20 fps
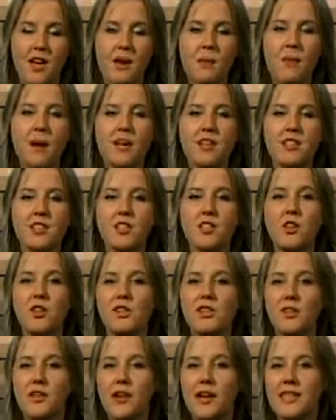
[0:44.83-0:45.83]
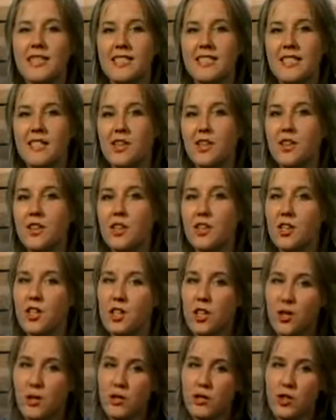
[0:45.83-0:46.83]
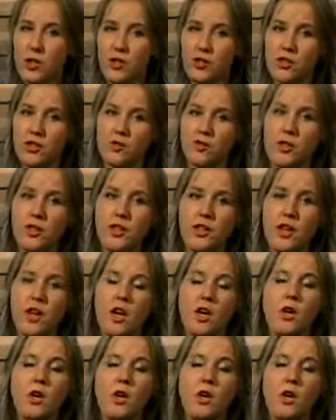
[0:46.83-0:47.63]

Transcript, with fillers: Boston also ended the year on a huge underrun,